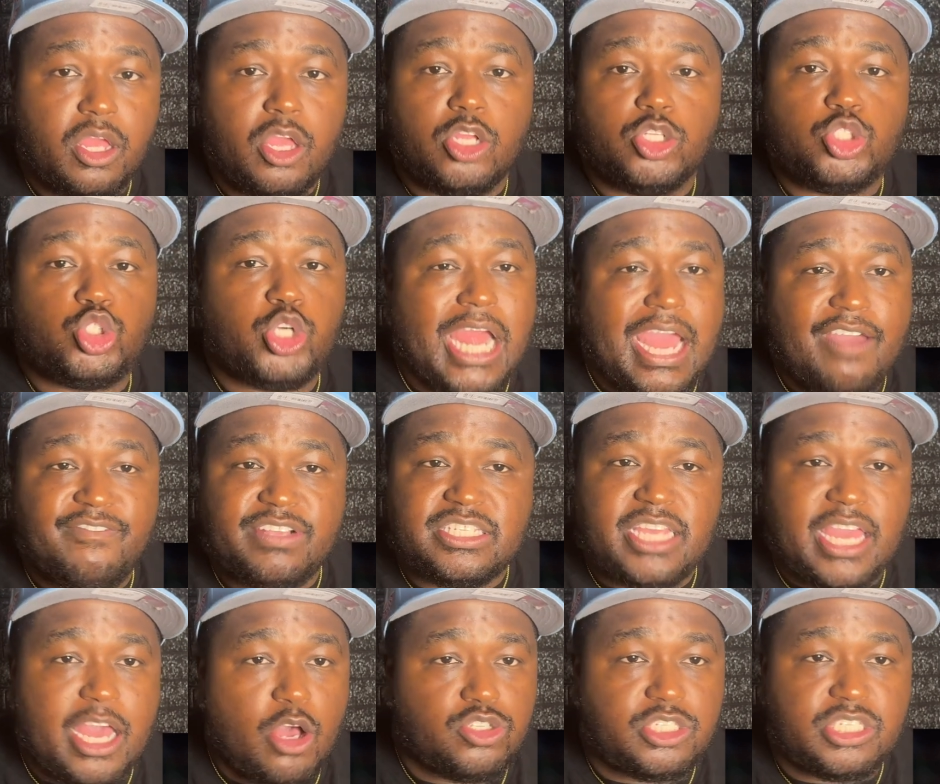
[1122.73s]
Travis
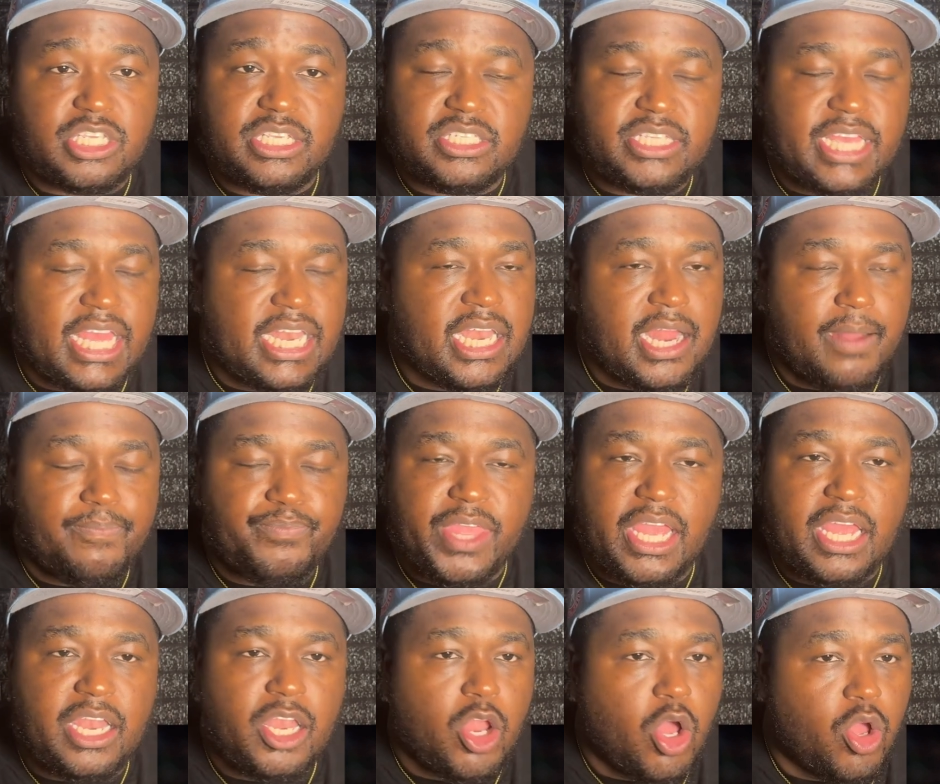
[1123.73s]
Kelce is getting up
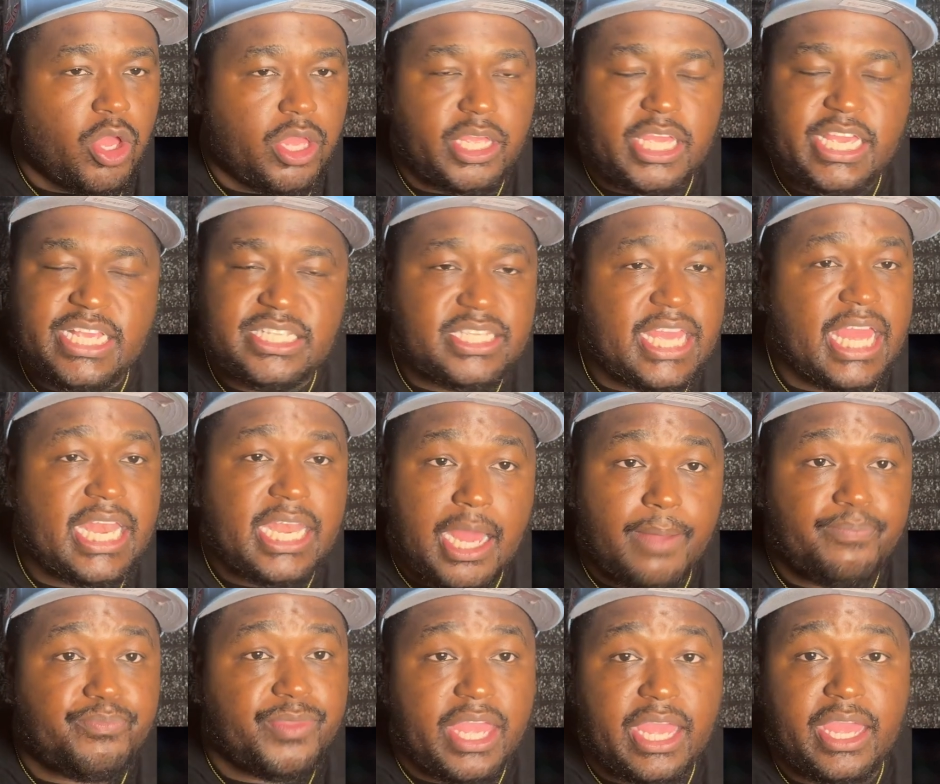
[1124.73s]
there. He's getting
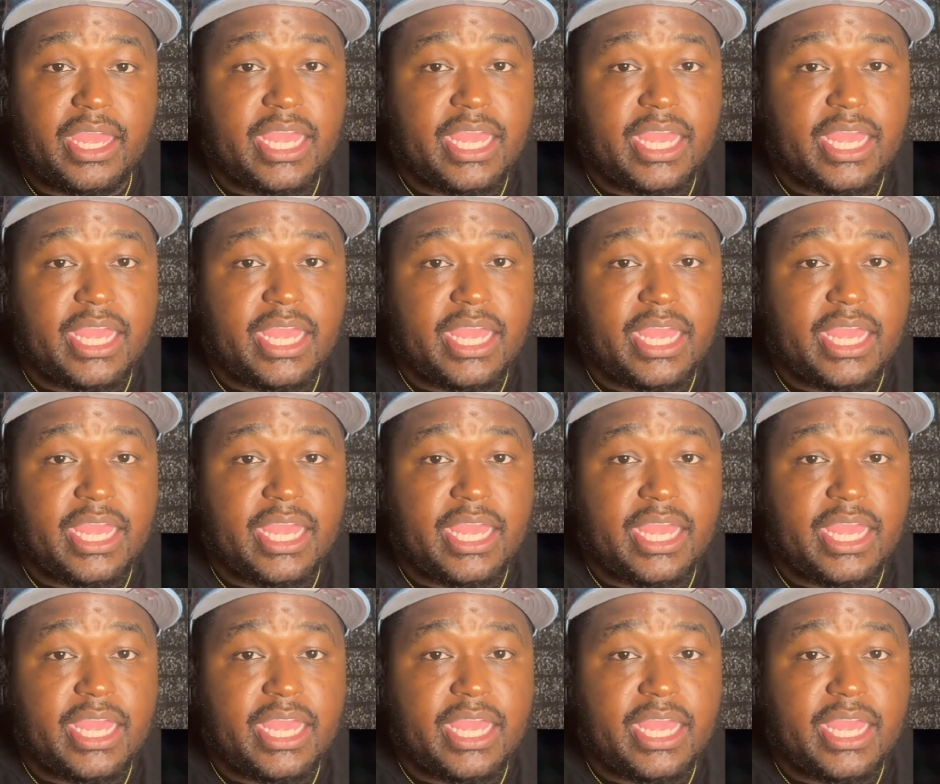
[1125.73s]
up there.